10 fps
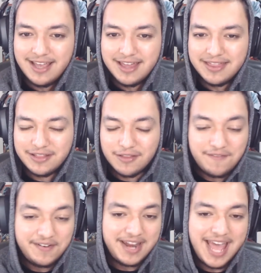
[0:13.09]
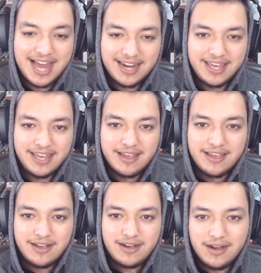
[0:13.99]
that the finale
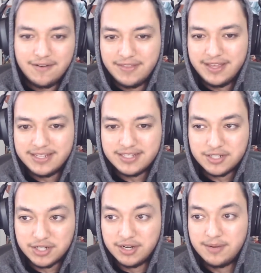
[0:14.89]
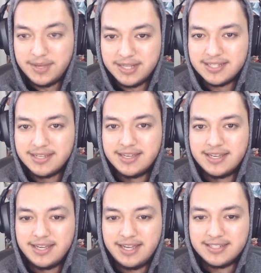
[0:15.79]
of this tournament
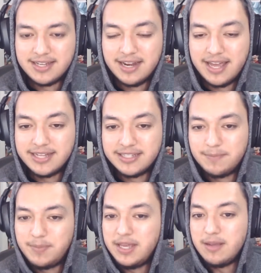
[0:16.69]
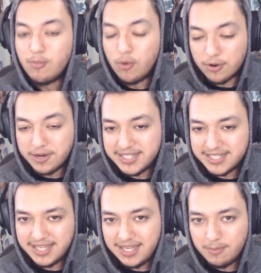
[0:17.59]
is gonna end up being Mori's
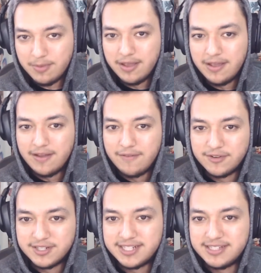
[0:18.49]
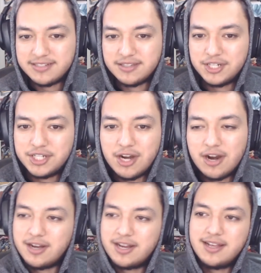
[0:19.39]
team versus the
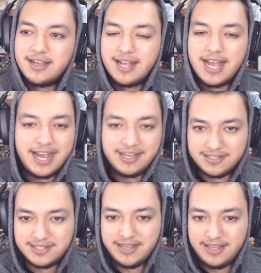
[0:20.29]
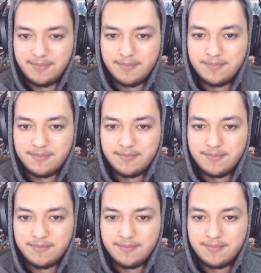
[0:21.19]
Shark guy's team.